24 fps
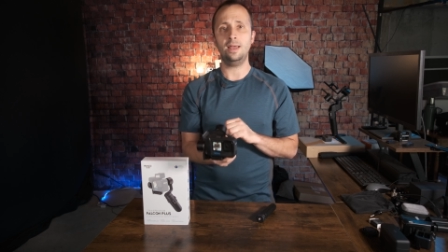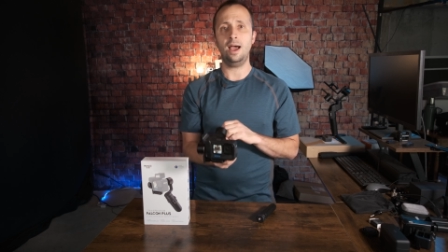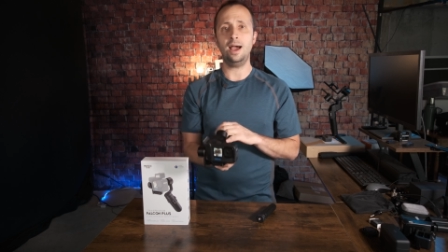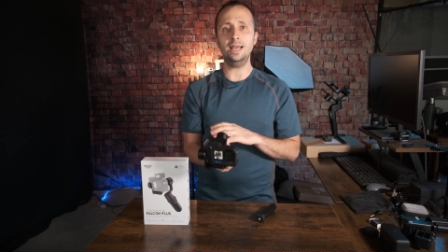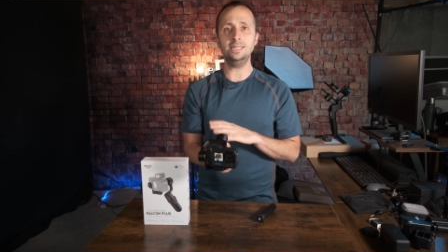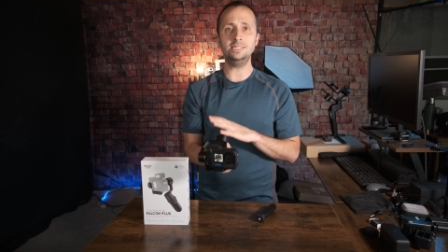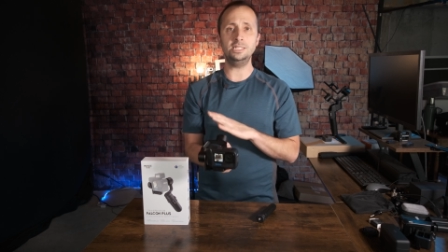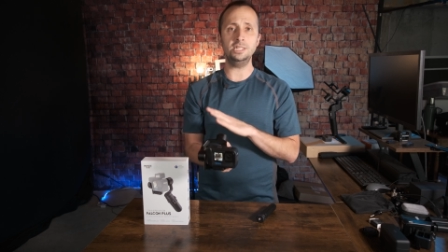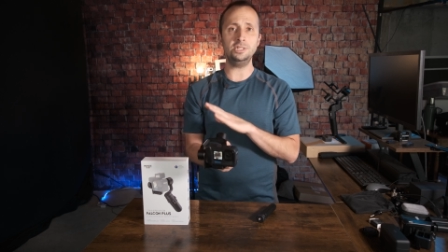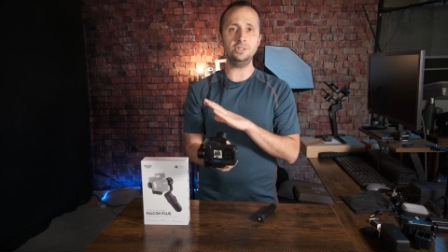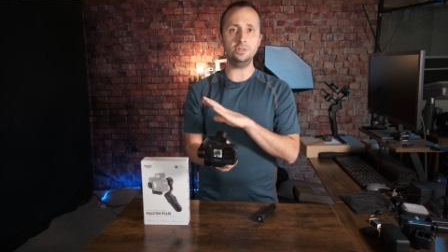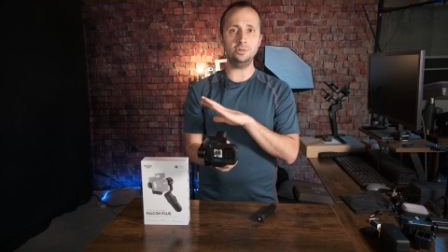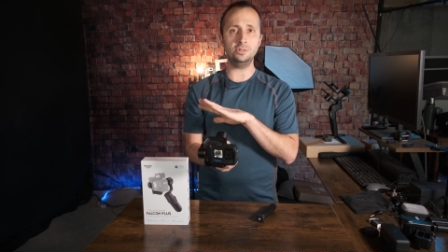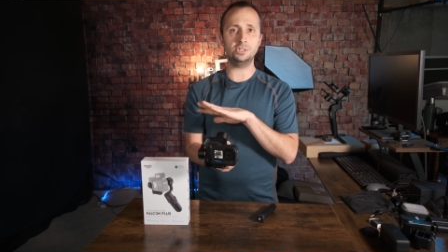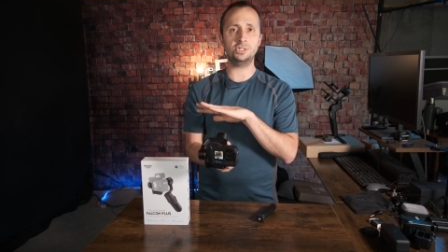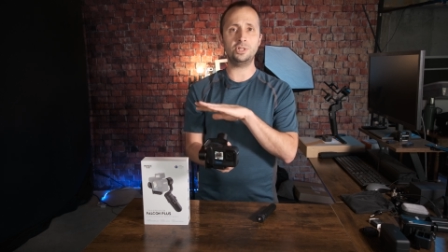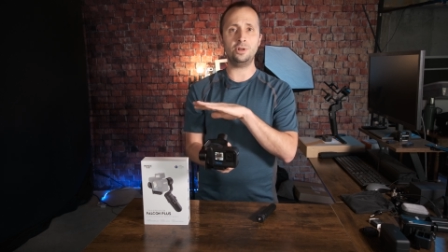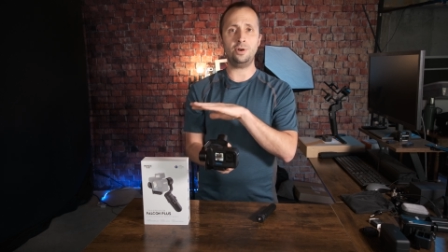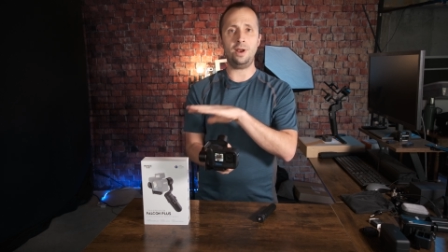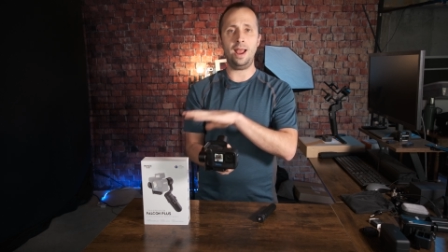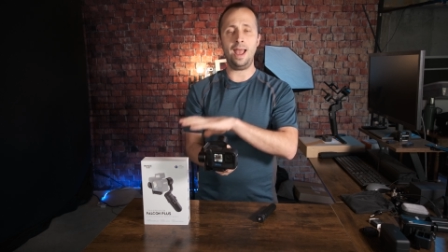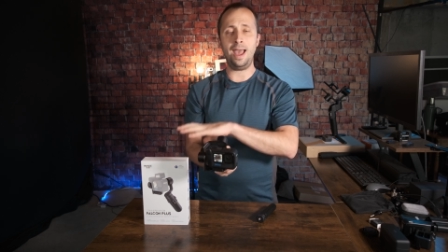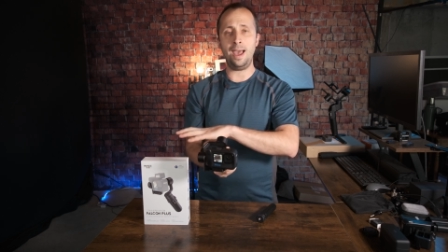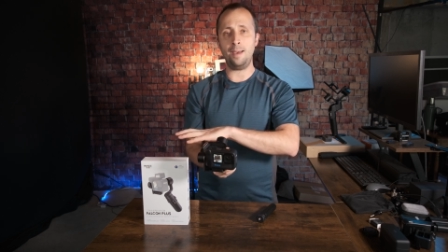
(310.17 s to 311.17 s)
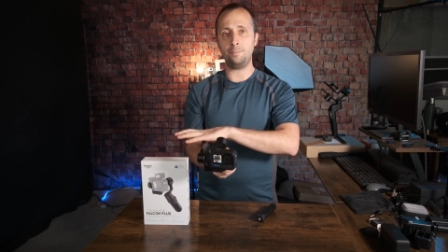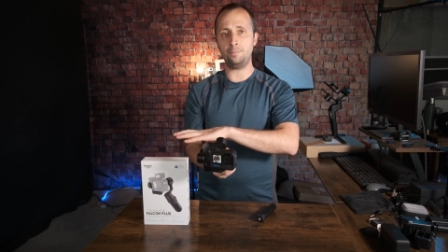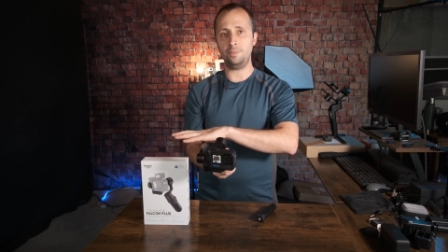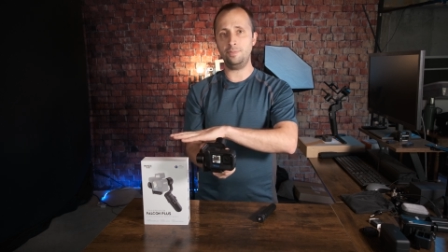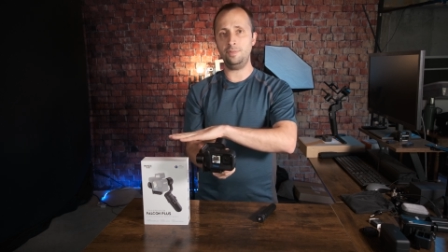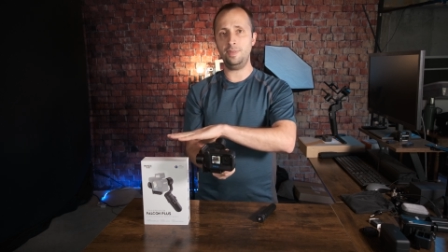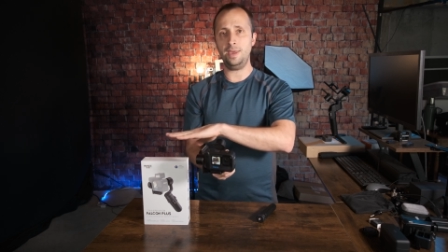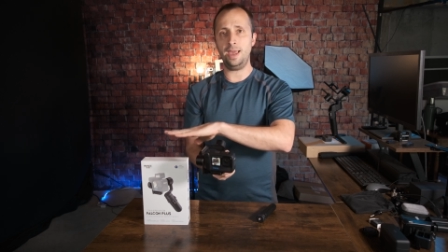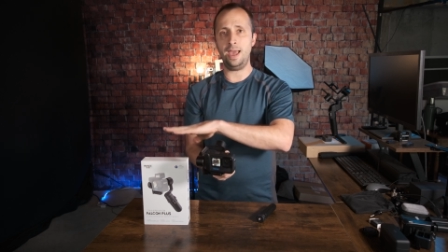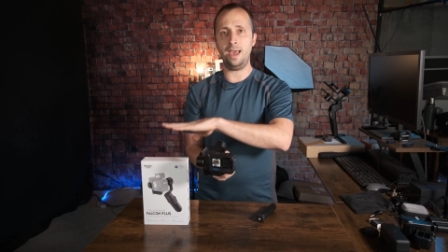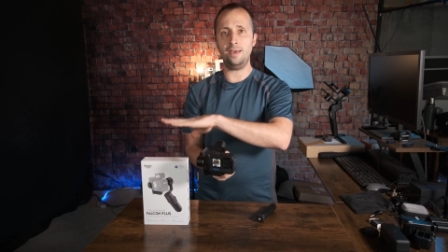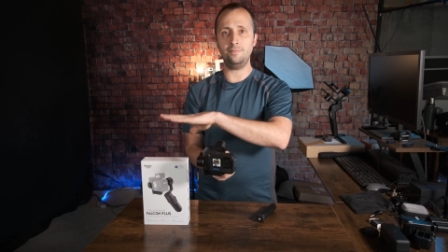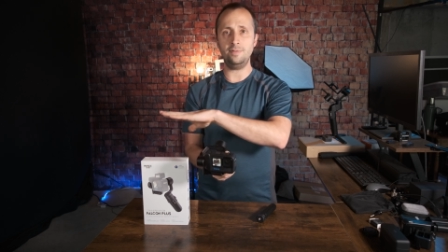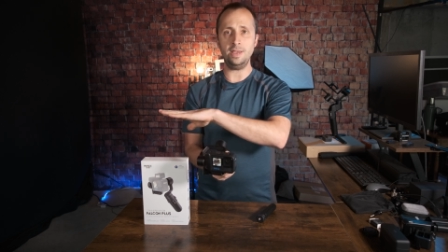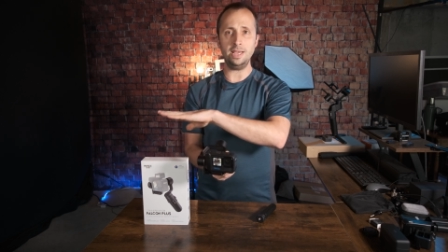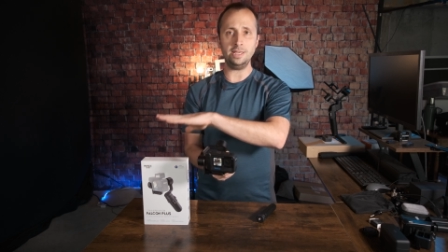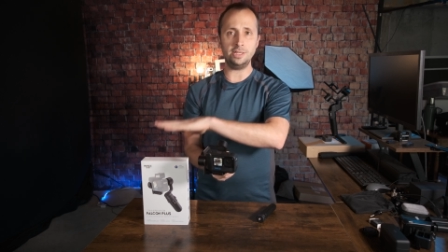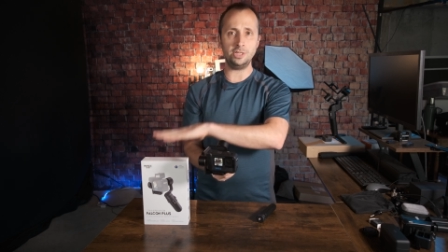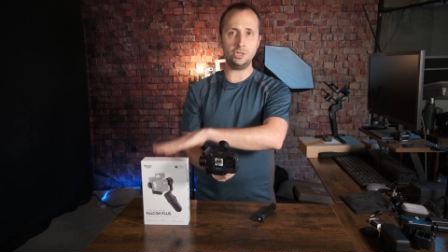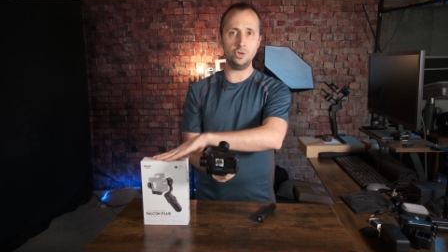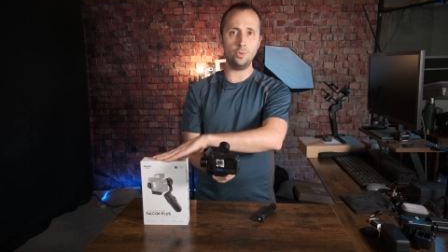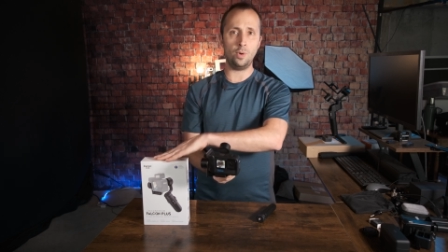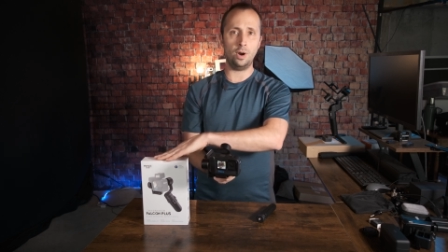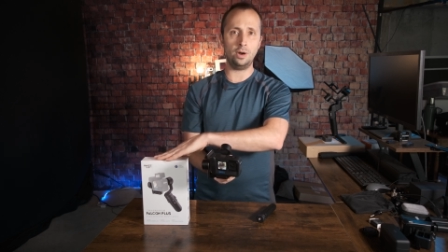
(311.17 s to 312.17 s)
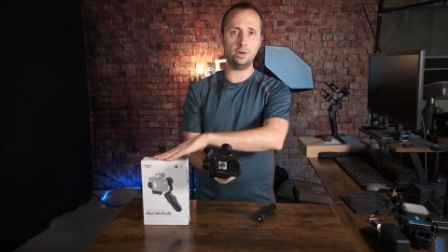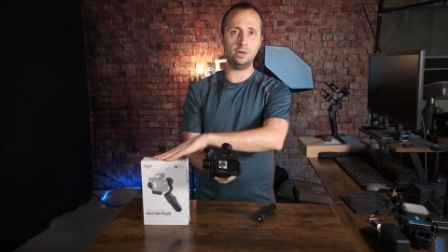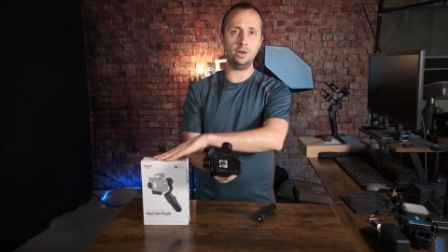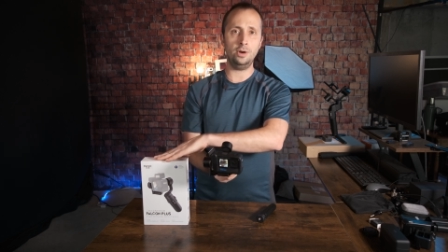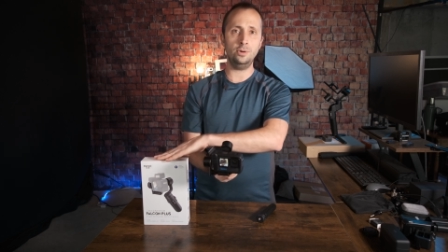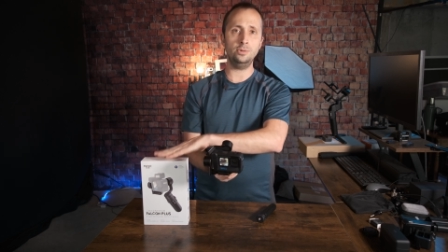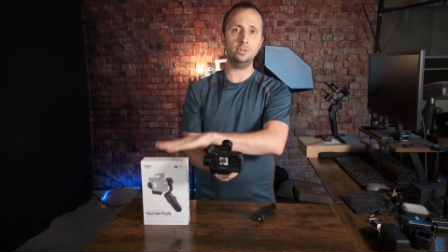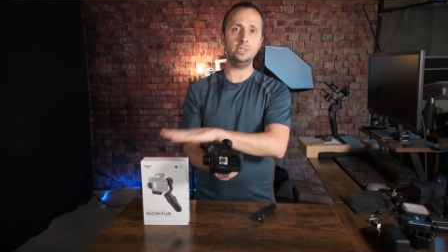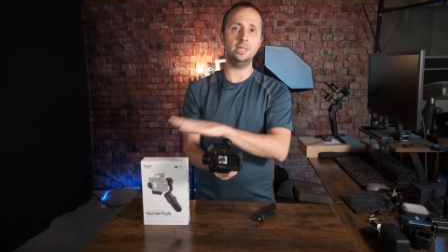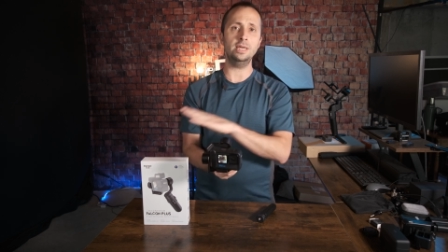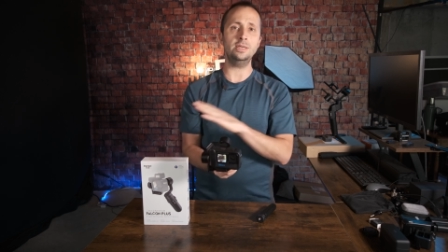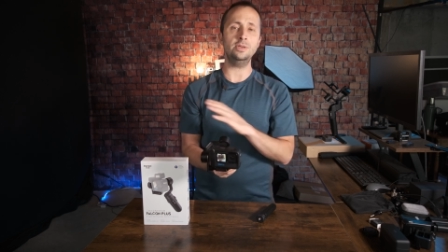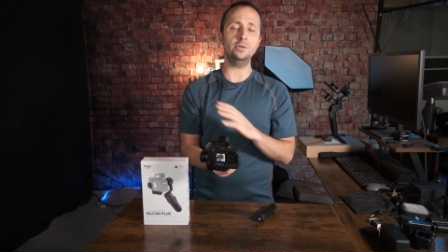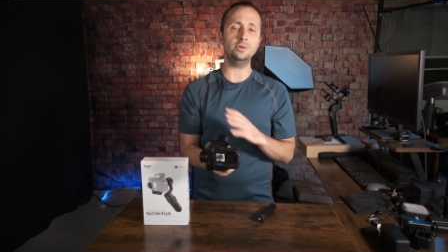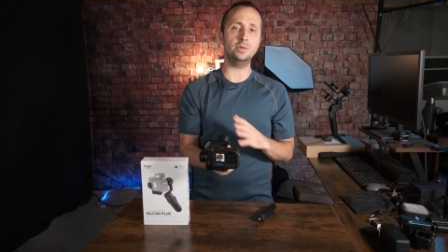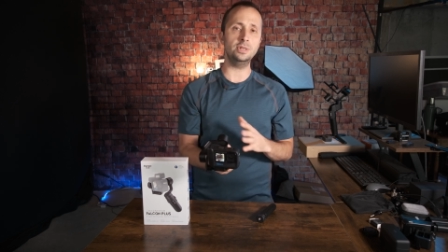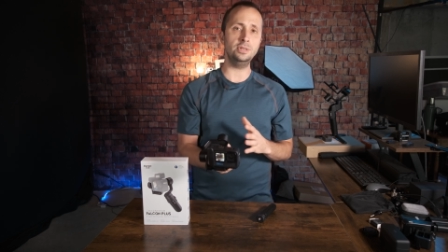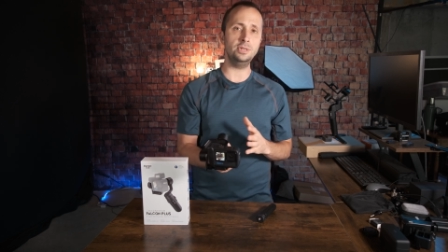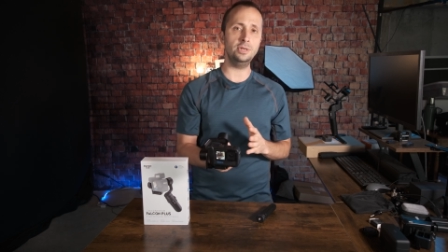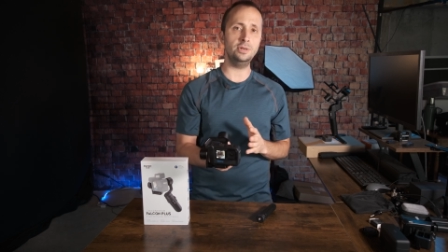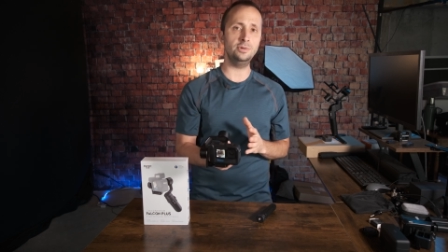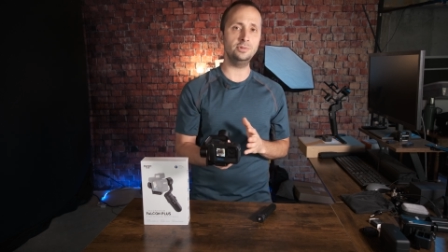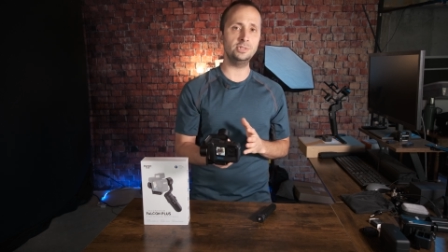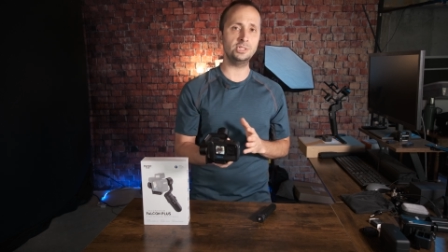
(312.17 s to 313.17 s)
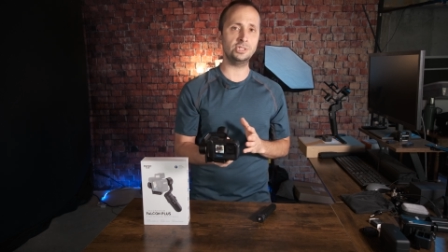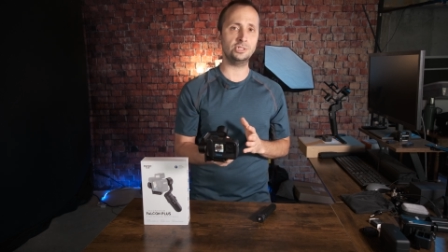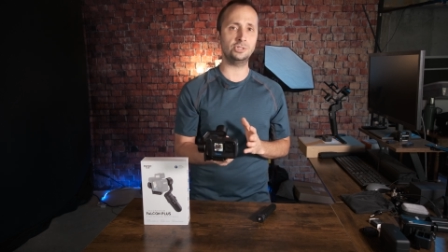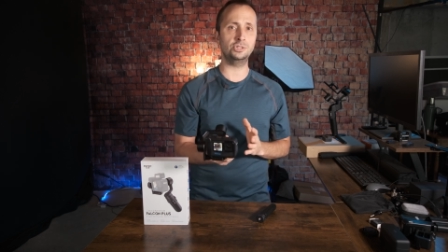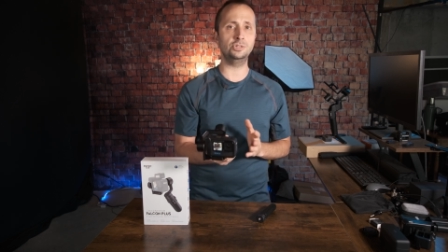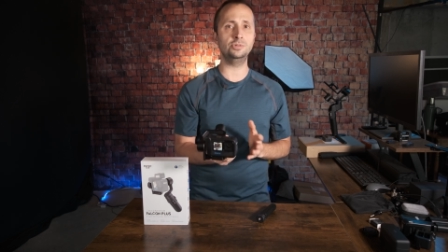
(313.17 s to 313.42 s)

I did use their app. They have a QR code that you can use